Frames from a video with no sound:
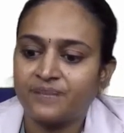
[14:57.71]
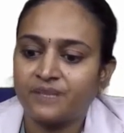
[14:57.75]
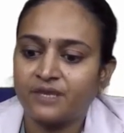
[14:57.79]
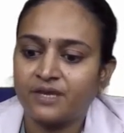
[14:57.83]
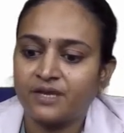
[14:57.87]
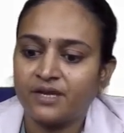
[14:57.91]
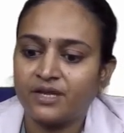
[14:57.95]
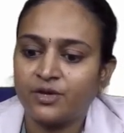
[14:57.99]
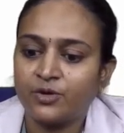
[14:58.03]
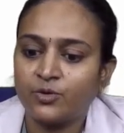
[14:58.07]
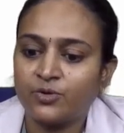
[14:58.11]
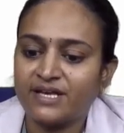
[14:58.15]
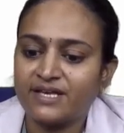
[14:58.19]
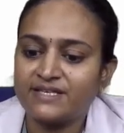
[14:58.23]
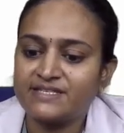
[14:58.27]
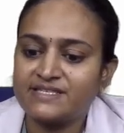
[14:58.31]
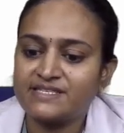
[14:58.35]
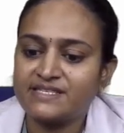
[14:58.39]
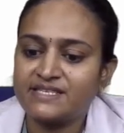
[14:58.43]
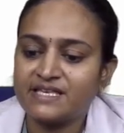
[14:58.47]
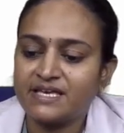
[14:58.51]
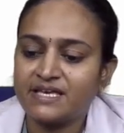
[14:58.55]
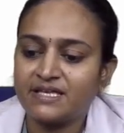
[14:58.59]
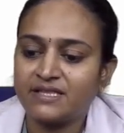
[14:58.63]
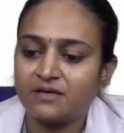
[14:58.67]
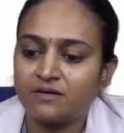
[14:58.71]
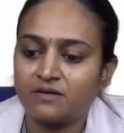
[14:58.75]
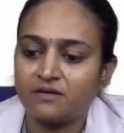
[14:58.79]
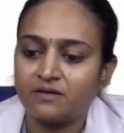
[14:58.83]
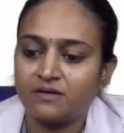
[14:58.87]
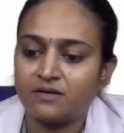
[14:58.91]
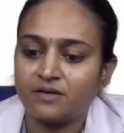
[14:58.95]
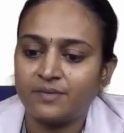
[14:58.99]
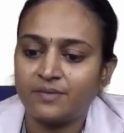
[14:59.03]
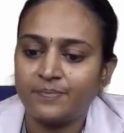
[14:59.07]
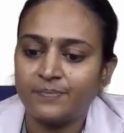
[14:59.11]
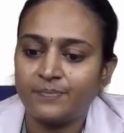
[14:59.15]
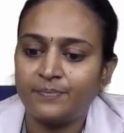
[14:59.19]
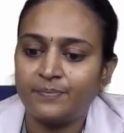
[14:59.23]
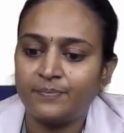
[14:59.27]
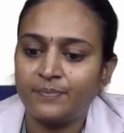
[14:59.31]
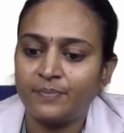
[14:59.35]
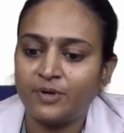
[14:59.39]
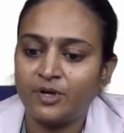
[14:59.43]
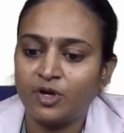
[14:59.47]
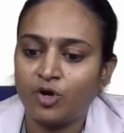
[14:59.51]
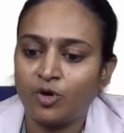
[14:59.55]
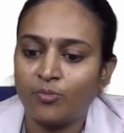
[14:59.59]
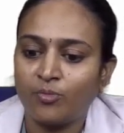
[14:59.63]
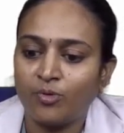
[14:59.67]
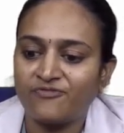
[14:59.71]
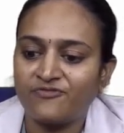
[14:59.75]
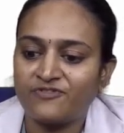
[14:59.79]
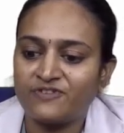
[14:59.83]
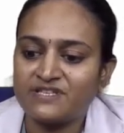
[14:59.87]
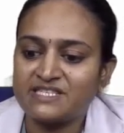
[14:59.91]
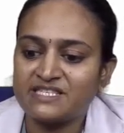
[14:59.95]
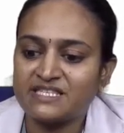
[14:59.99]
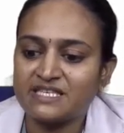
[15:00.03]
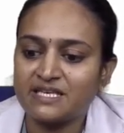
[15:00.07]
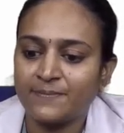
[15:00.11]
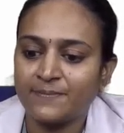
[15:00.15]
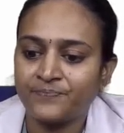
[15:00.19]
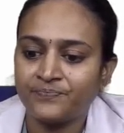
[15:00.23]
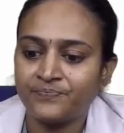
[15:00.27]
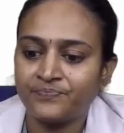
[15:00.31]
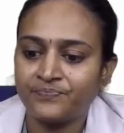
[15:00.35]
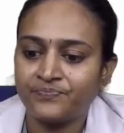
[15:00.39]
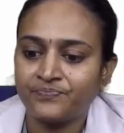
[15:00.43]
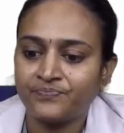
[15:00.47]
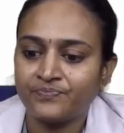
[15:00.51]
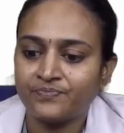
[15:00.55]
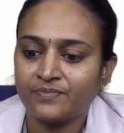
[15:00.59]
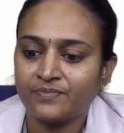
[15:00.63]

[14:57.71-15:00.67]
Here you can see the pleomorphism